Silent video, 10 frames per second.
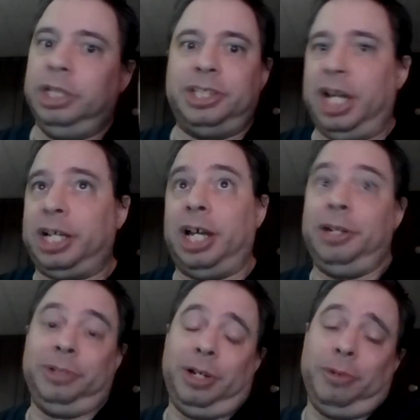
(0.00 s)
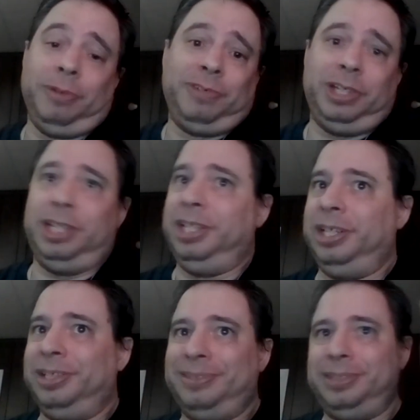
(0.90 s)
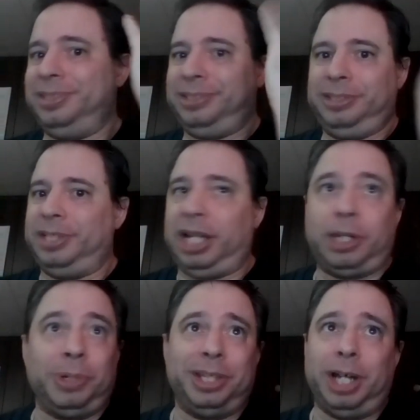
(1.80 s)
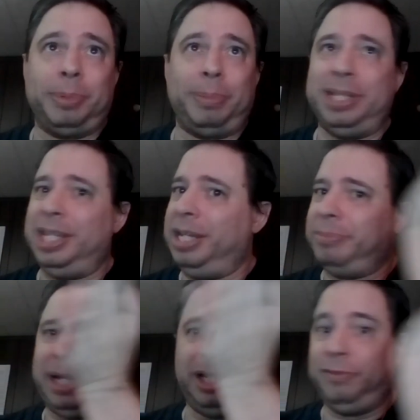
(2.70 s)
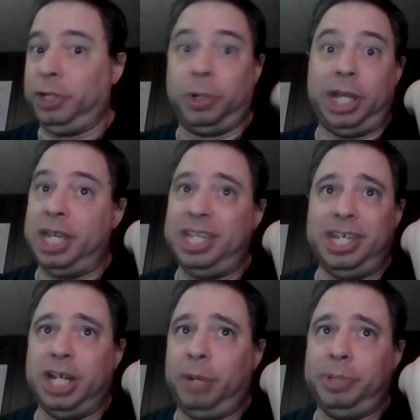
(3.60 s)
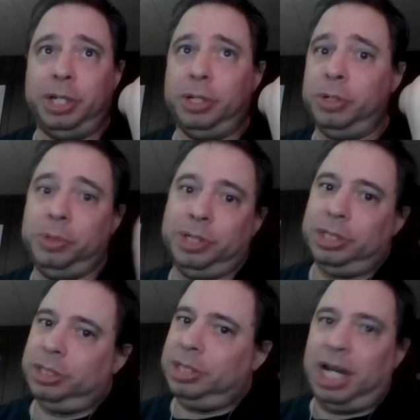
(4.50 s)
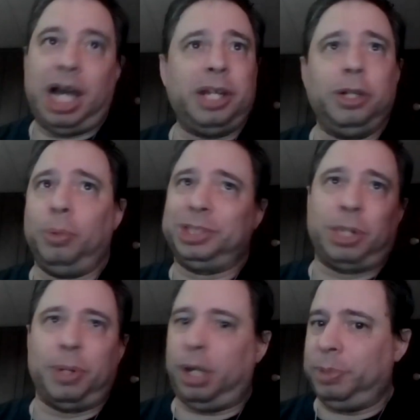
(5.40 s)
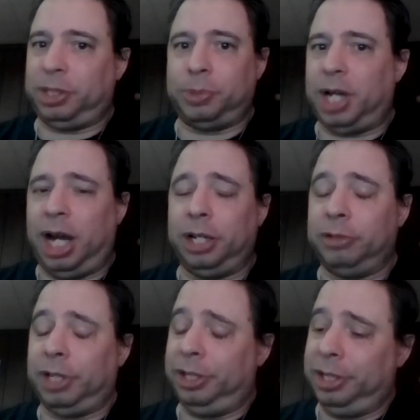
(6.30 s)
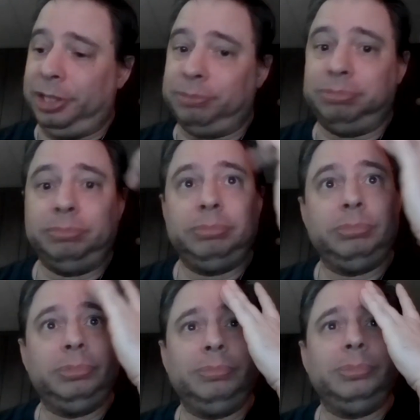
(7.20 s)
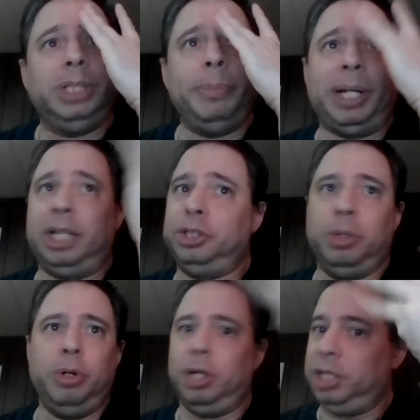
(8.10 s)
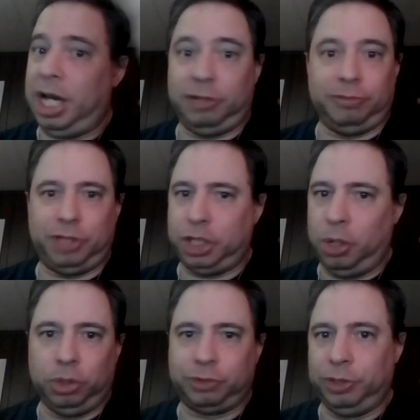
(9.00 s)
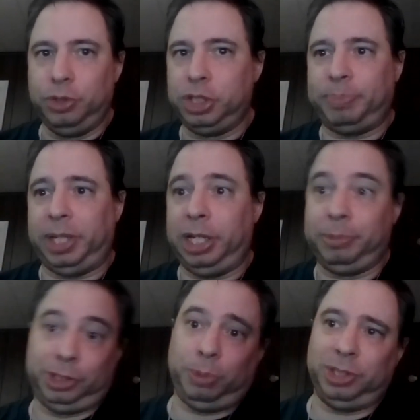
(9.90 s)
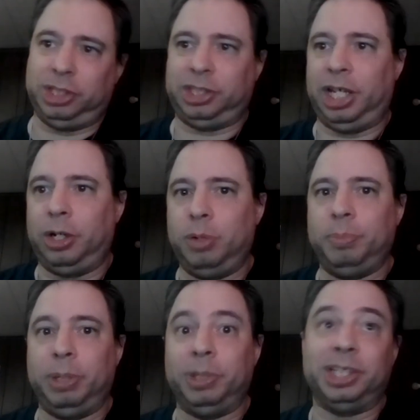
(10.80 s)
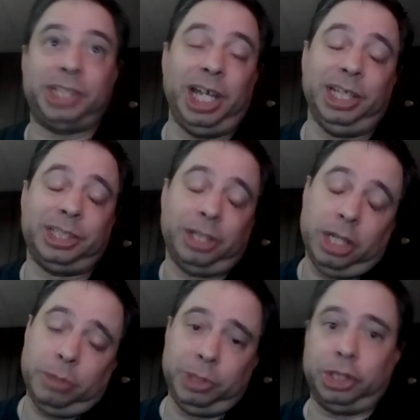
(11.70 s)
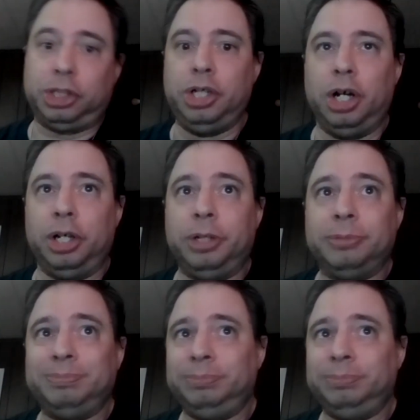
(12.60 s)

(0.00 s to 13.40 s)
He's not. I don't know if he not going to WWE. He might not even go to AEW. I don't know what's going on with Okada right now. He might not do a lot of shows for New Japan because he wants to stay at home and be with his kids, which is good.